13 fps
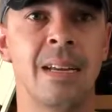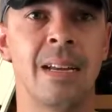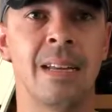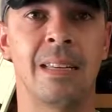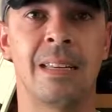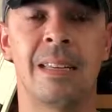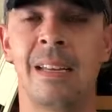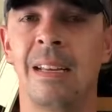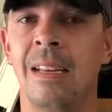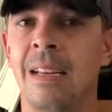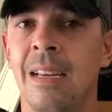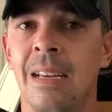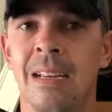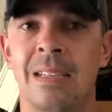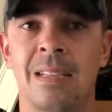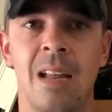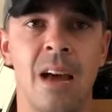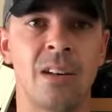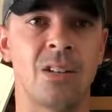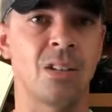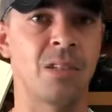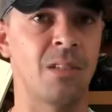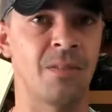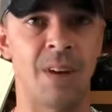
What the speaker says: And again, it's not just the